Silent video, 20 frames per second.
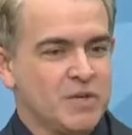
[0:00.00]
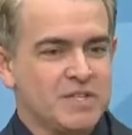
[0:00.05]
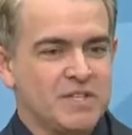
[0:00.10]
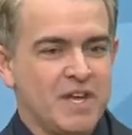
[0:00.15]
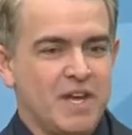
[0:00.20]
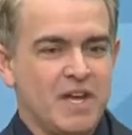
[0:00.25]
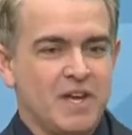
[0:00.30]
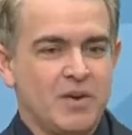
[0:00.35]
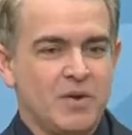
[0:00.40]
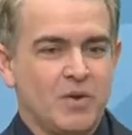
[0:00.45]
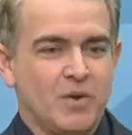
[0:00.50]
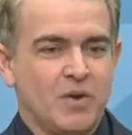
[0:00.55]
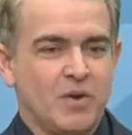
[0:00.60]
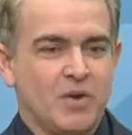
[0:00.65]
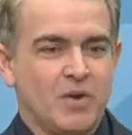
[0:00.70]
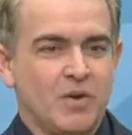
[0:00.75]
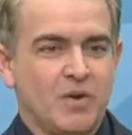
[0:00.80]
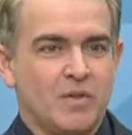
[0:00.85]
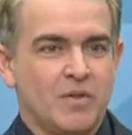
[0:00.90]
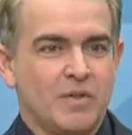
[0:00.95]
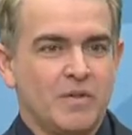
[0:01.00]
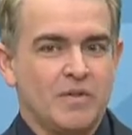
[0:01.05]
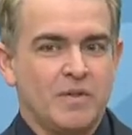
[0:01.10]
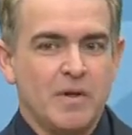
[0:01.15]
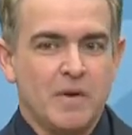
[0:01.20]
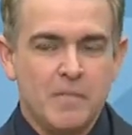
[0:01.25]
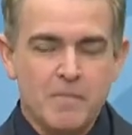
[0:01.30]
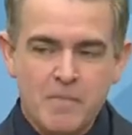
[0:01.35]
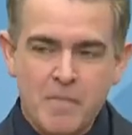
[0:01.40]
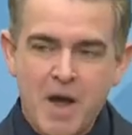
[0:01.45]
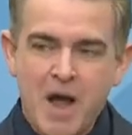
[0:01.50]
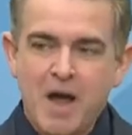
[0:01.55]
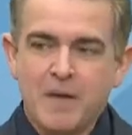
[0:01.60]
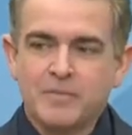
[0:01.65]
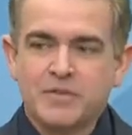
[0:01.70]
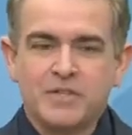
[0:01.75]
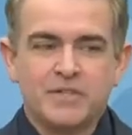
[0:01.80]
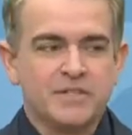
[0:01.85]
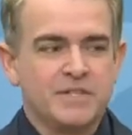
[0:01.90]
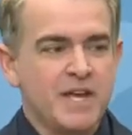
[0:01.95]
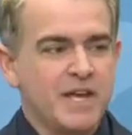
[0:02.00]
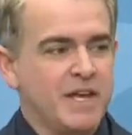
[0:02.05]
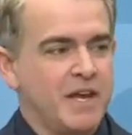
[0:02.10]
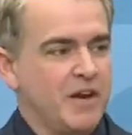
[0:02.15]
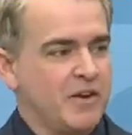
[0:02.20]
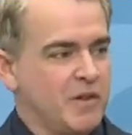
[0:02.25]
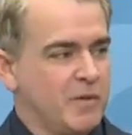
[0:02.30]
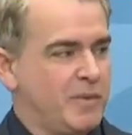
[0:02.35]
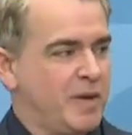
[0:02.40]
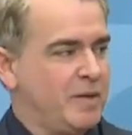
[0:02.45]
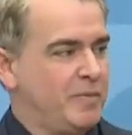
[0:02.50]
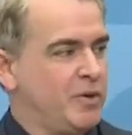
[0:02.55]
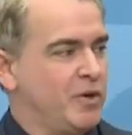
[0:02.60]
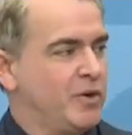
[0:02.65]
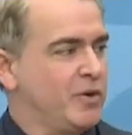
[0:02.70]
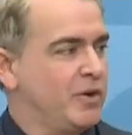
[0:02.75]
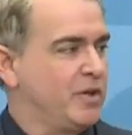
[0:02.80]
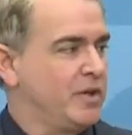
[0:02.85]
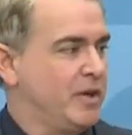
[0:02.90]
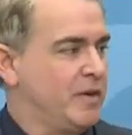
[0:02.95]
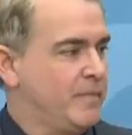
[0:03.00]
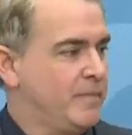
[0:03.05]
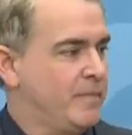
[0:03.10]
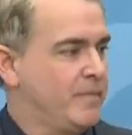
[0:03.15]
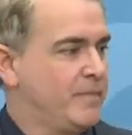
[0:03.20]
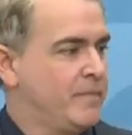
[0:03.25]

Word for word: was that the mom didn't take care of the baby gorilla.